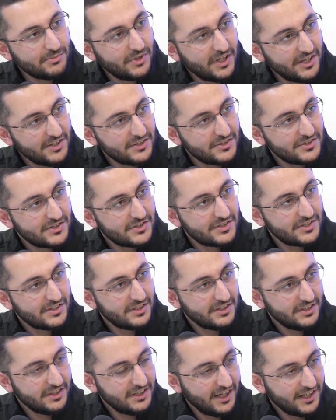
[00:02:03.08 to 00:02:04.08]
test
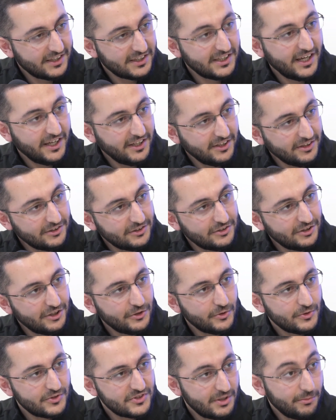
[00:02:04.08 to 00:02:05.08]
again,
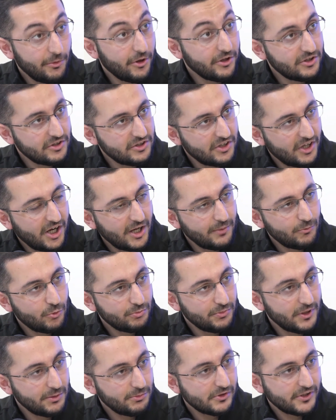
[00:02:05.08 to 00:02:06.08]
some other time or
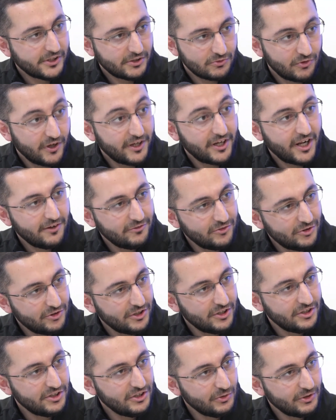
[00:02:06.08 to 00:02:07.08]
maybe like right after
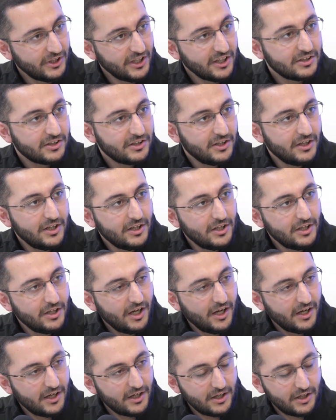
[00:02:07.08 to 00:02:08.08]
they took it,
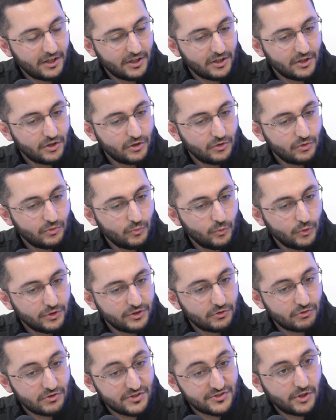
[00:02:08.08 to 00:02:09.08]

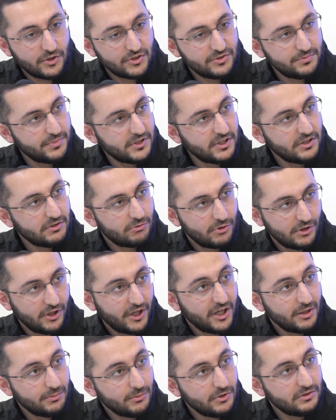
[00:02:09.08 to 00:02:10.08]
would the results be
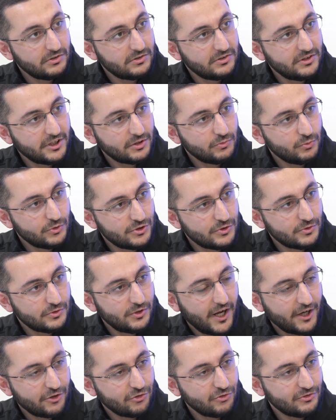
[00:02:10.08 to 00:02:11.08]
reliable? Like, would you
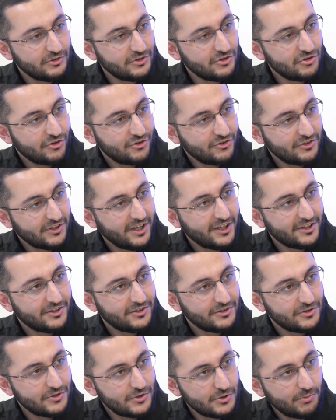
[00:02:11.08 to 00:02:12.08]
actually just
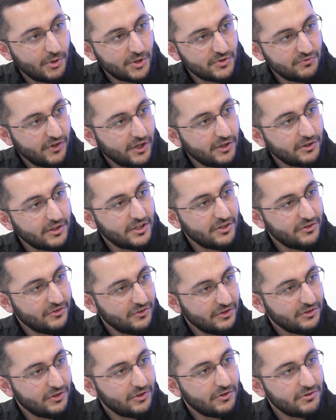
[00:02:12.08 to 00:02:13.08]
get too much
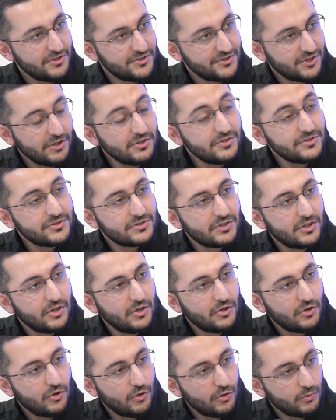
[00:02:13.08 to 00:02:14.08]
variance in their results,
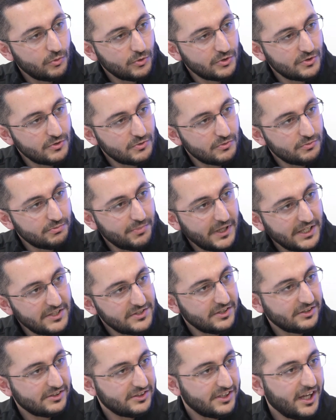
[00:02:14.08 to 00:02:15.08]
or would you
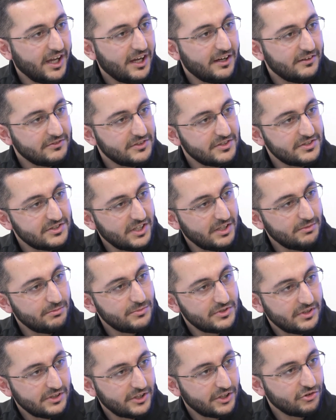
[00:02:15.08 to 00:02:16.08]
basically have the same
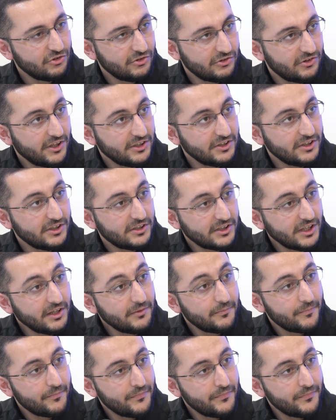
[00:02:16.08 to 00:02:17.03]
selection criteria?